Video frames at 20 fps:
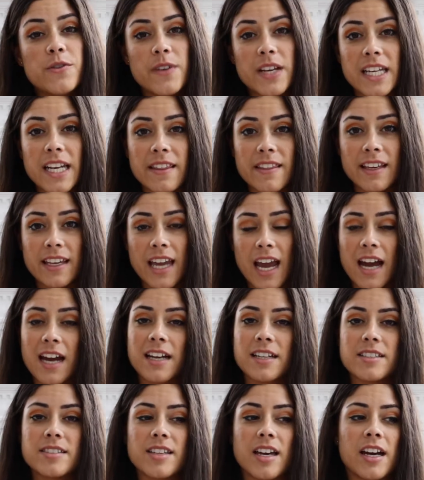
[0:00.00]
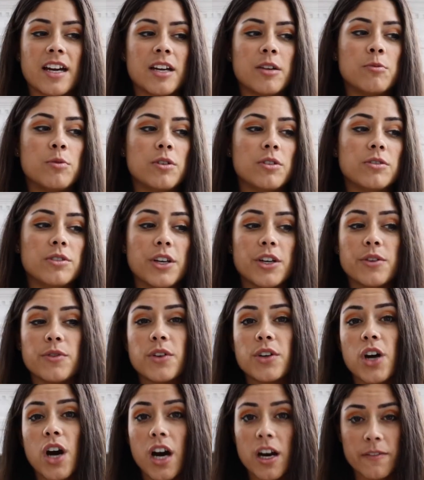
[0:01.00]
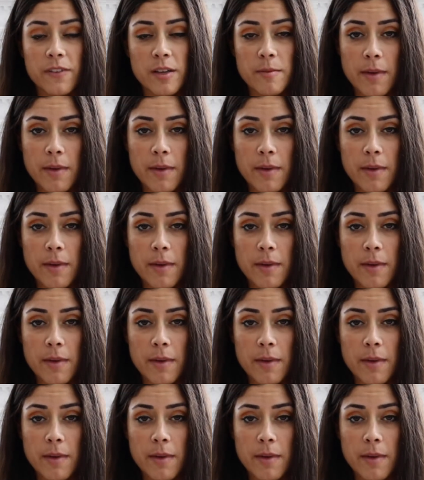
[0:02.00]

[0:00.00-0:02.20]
feeding the cats, I will load the coffee